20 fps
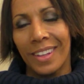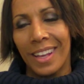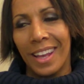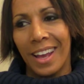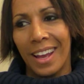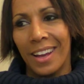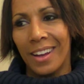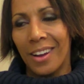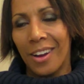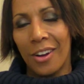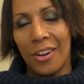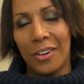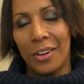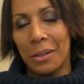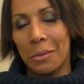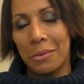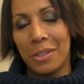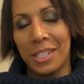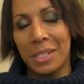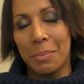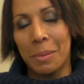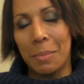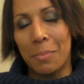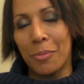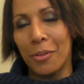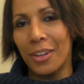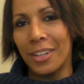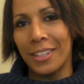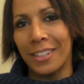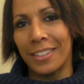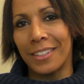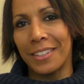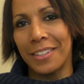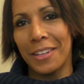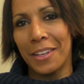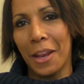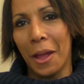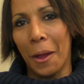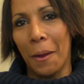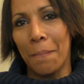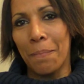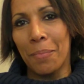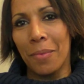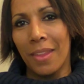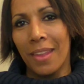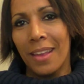Yeah, it would just be brilliant, you know.